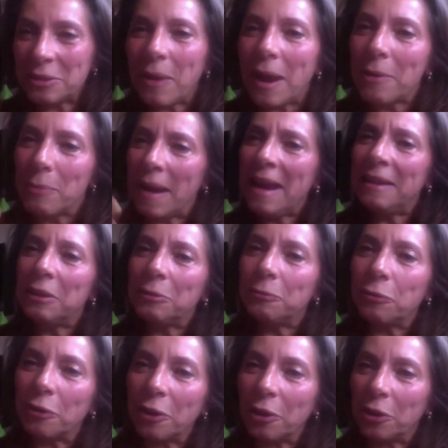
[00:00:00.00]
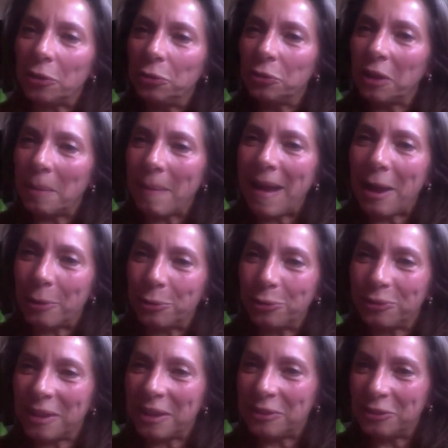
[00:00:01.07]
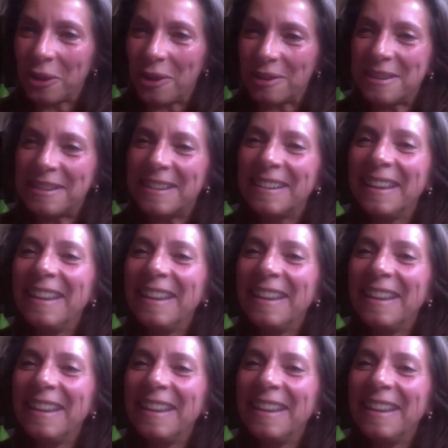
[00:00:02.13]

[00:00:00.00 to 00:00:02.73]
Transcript: So I waited for her to come out and talk.